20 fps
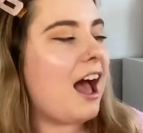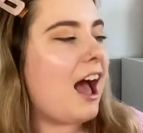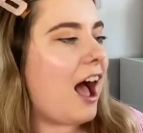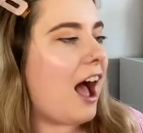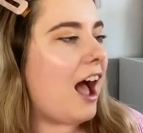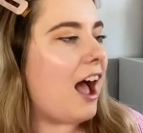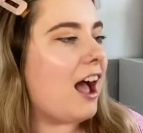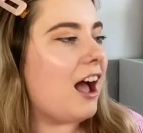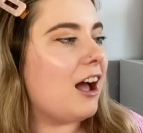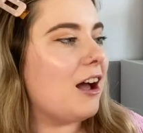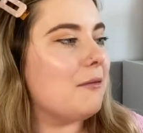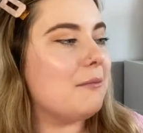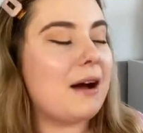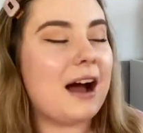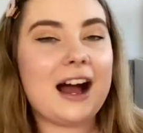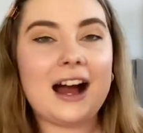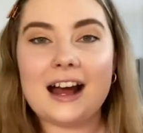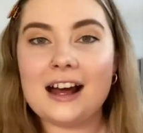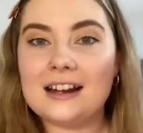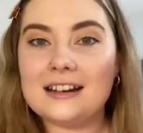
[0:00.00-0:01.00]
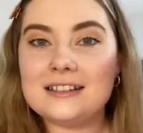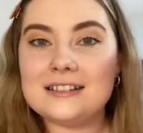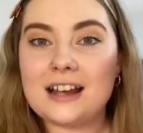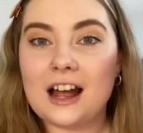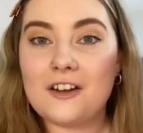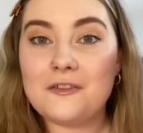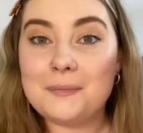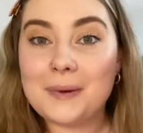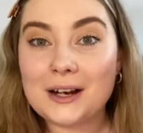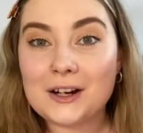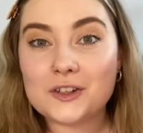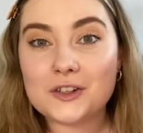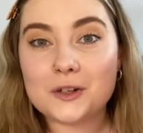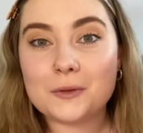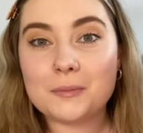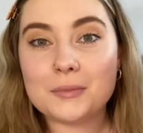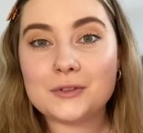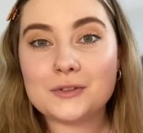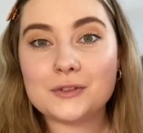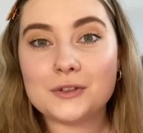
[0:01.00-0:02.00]
um, and I've picked
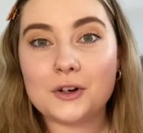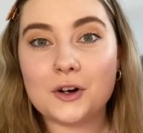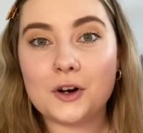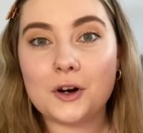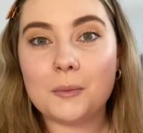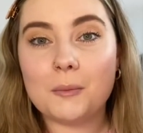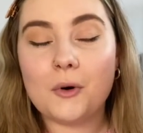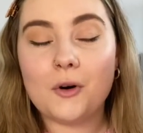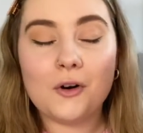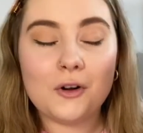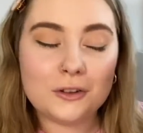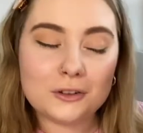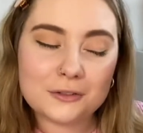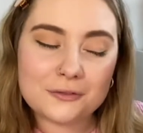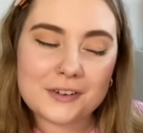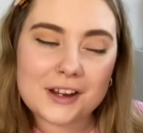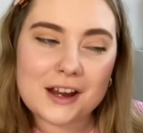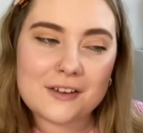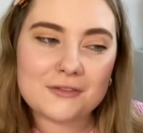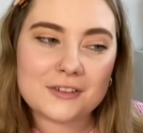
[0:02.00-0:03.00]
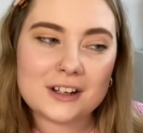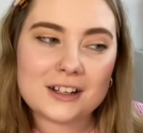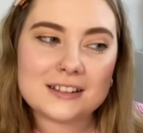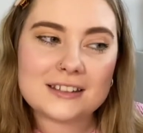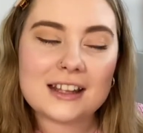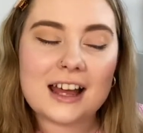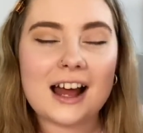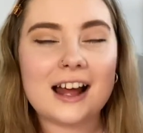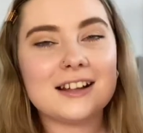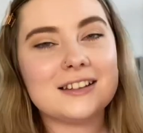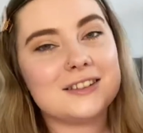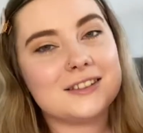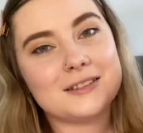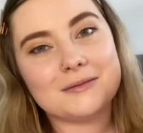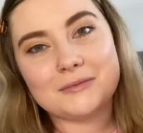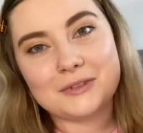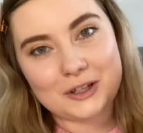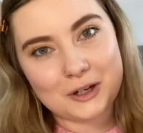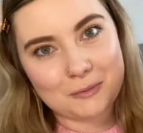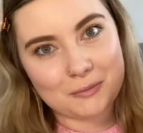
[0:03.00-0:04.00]
up some old favourites and
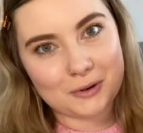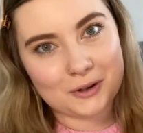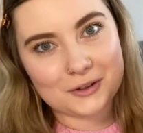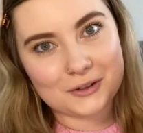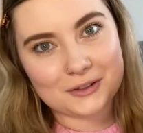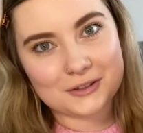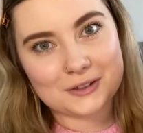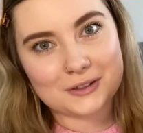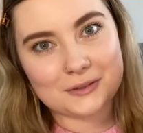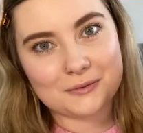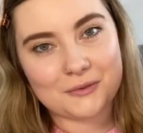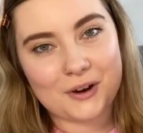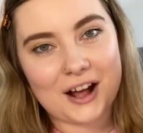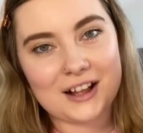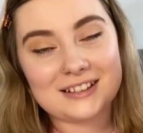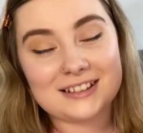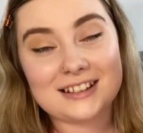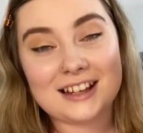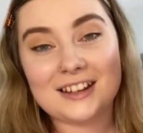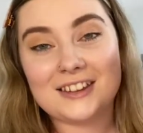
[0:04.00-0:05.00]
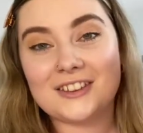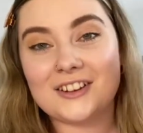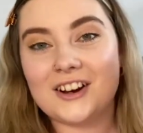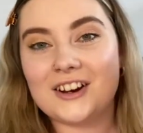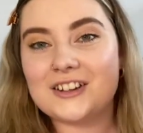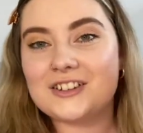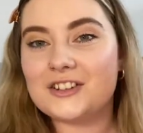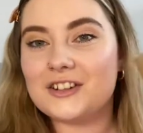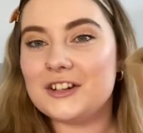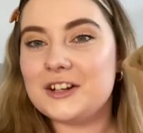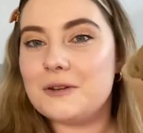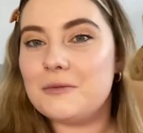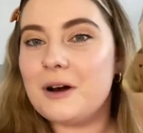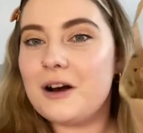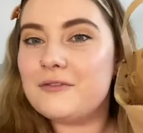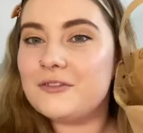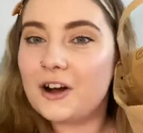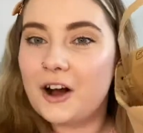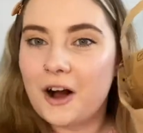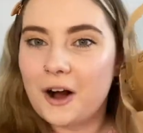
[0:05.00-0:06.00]
some new products as well so I thought I'd show you
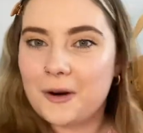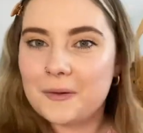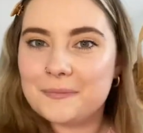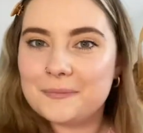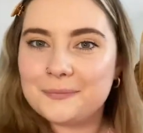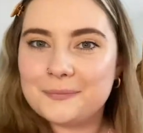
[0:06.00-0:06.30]
what I've got.